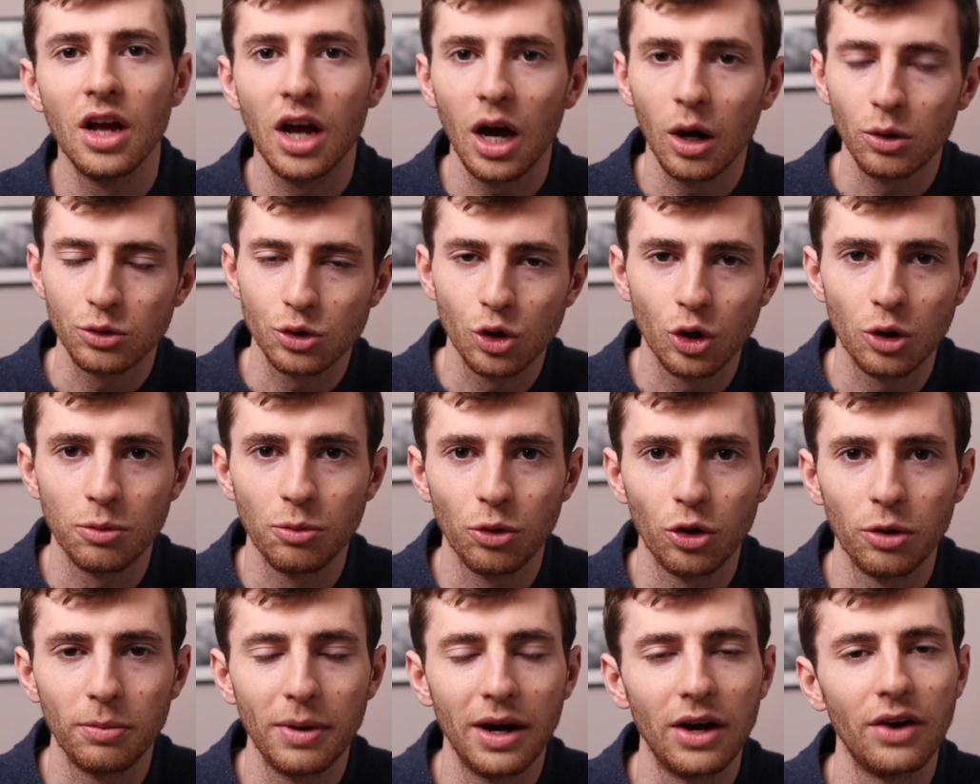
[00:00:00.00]
I'll talk
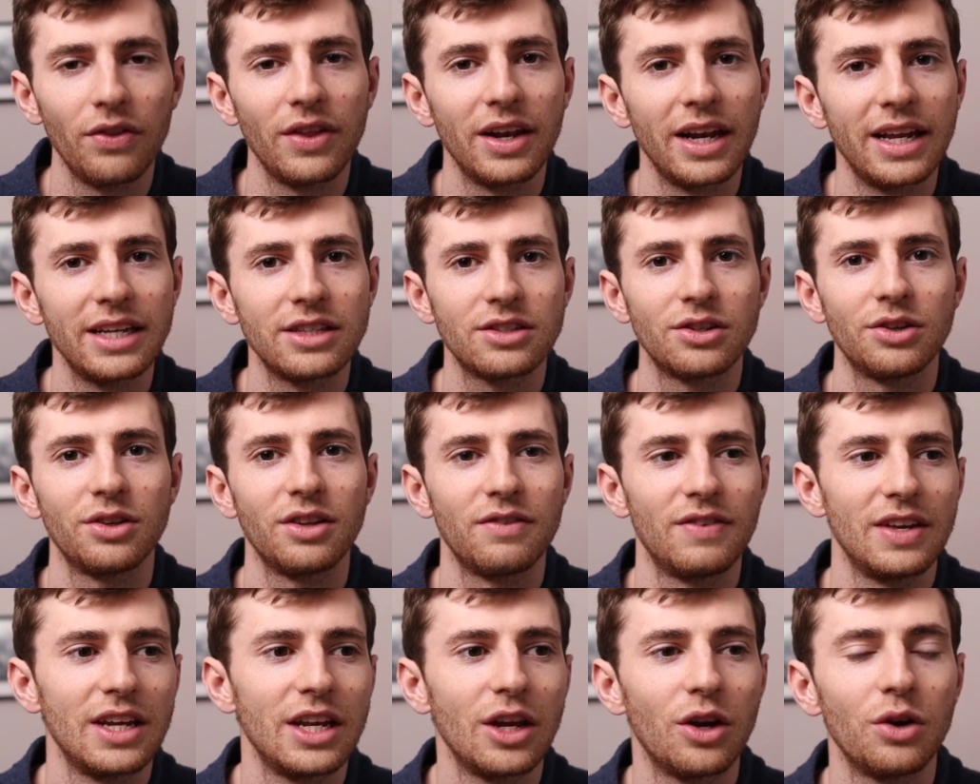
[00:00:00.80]
more about later in
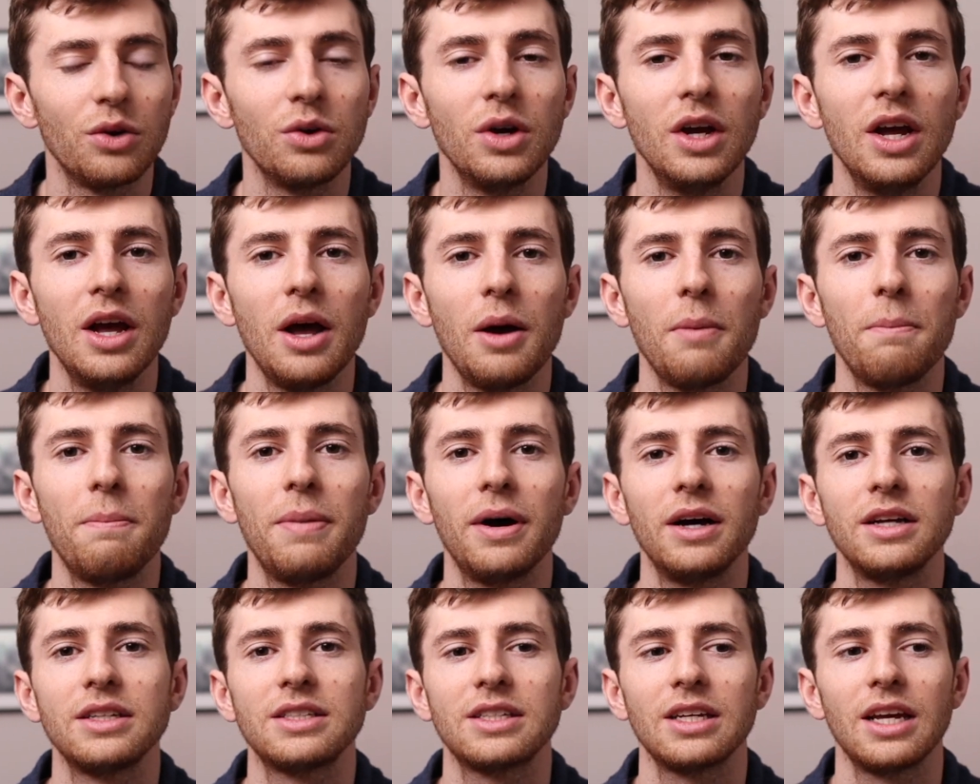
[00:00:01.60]
the video,
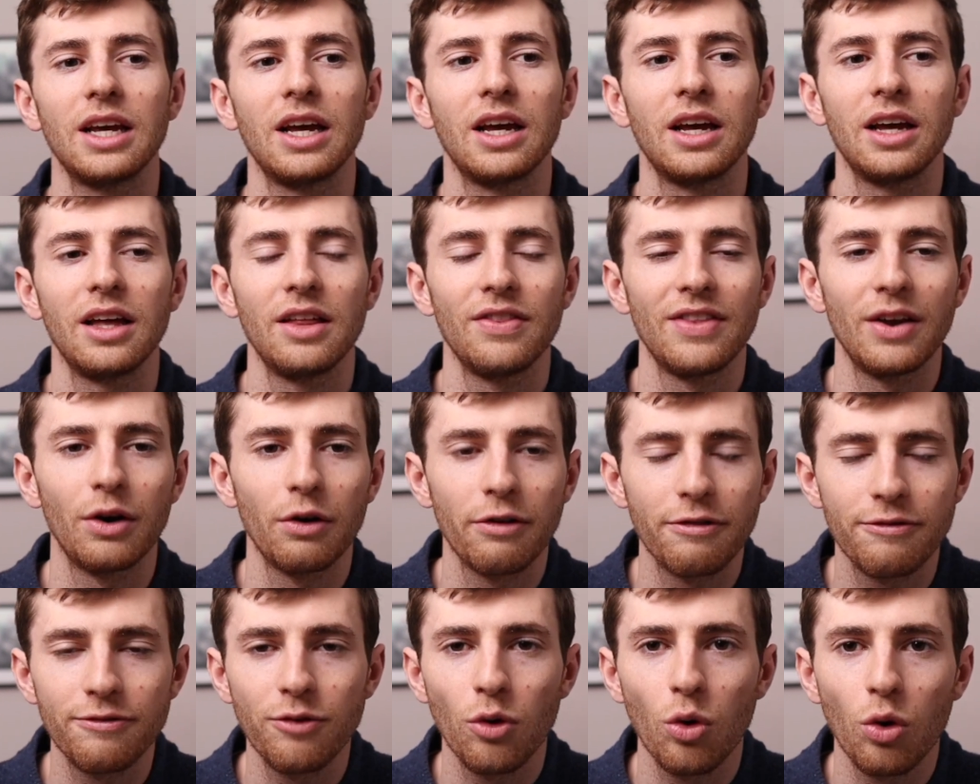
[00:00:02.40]
but there are
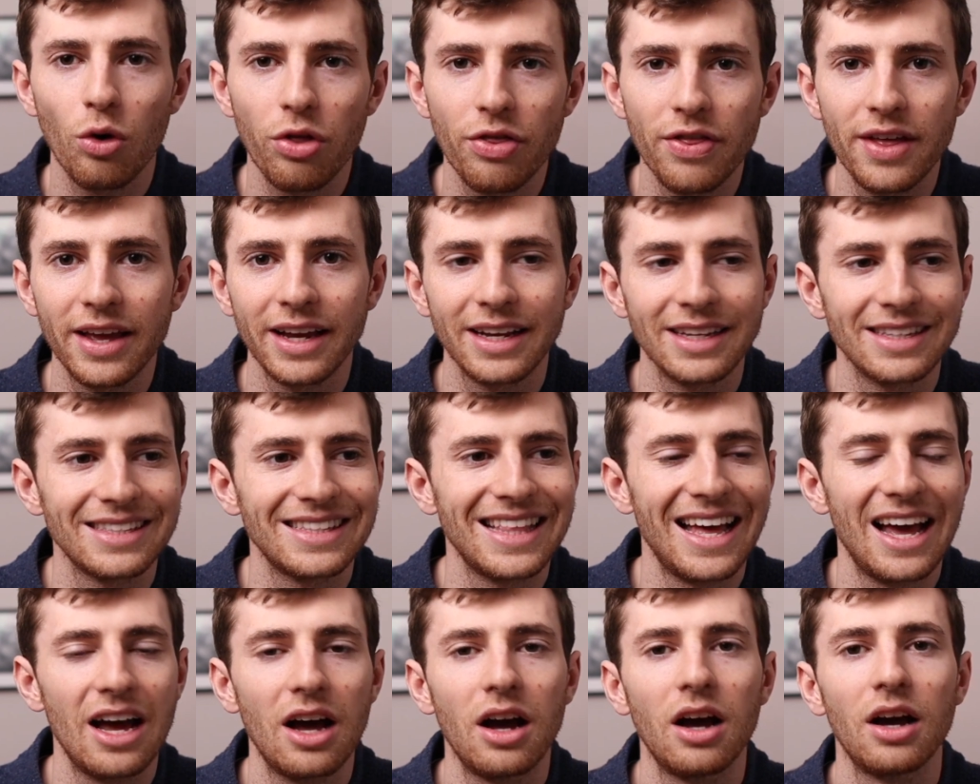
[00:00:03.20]
4 things
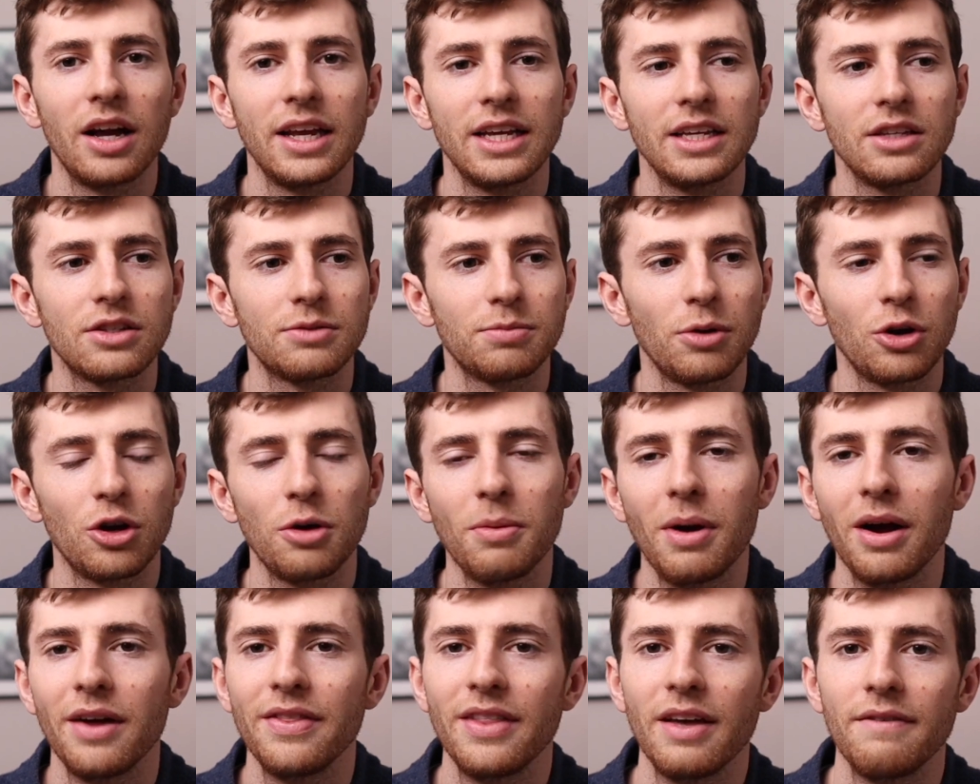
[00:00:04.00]
that I spoke
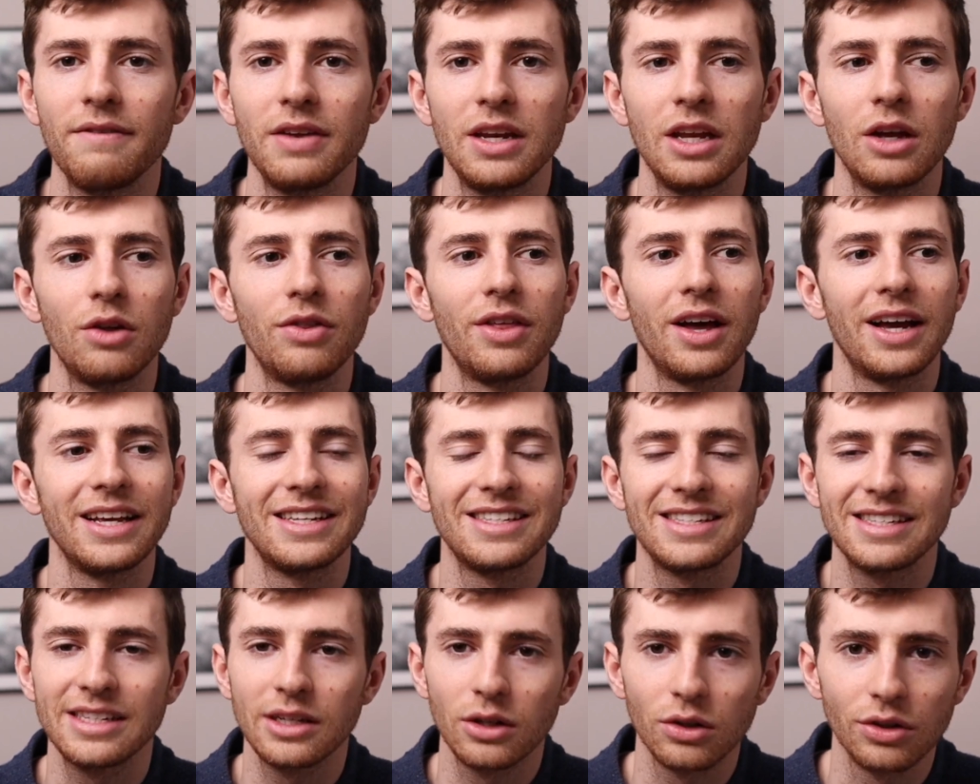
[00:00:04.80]
about in that video that I
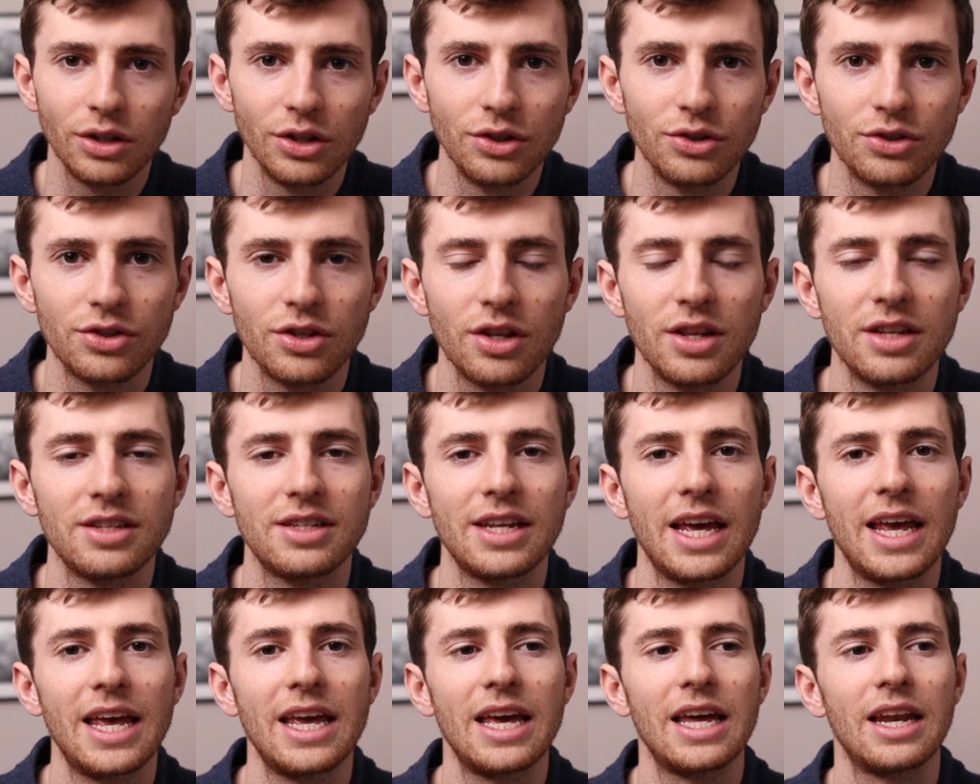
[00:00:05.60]
still use to this
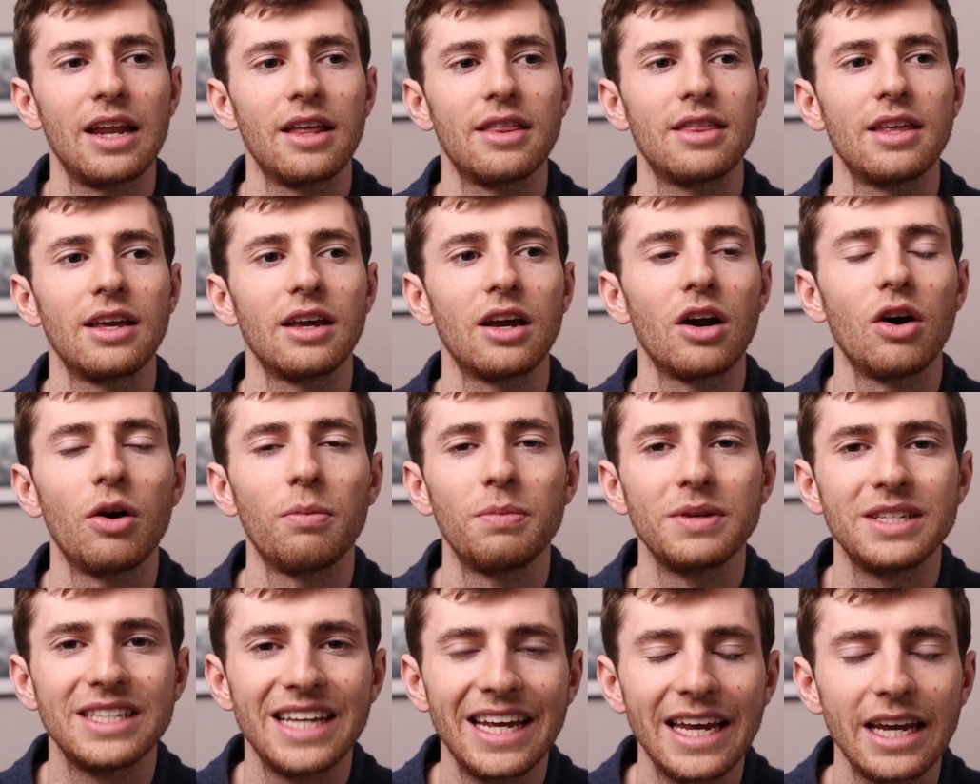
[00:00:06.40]
day, and I think are
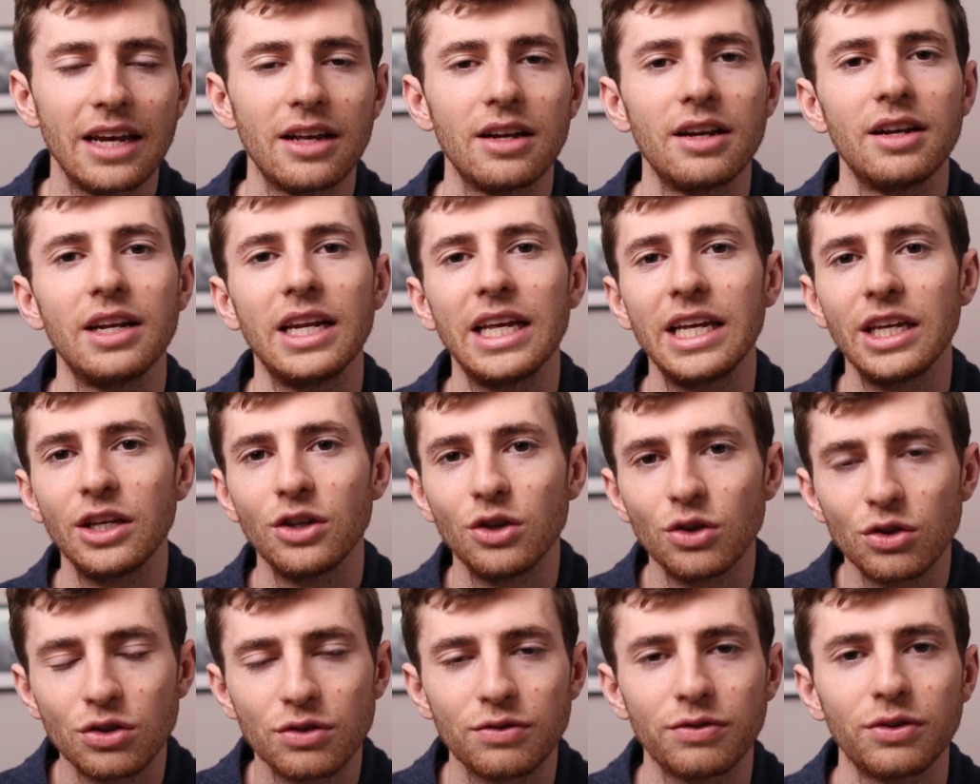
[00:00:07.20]
particularly
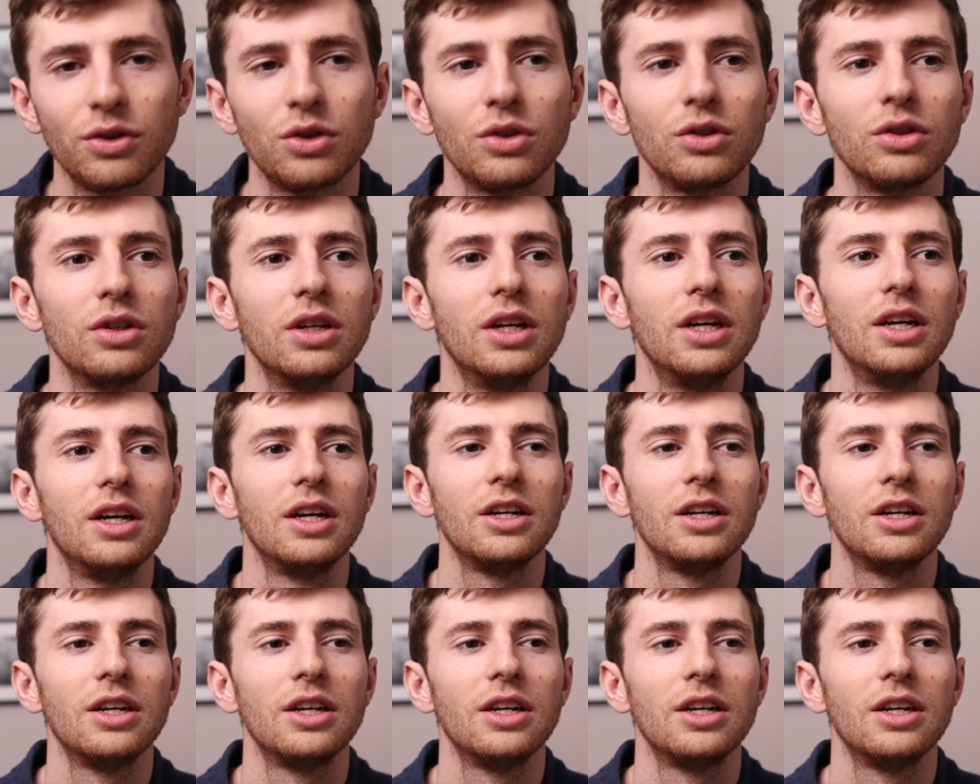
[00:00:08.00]
useful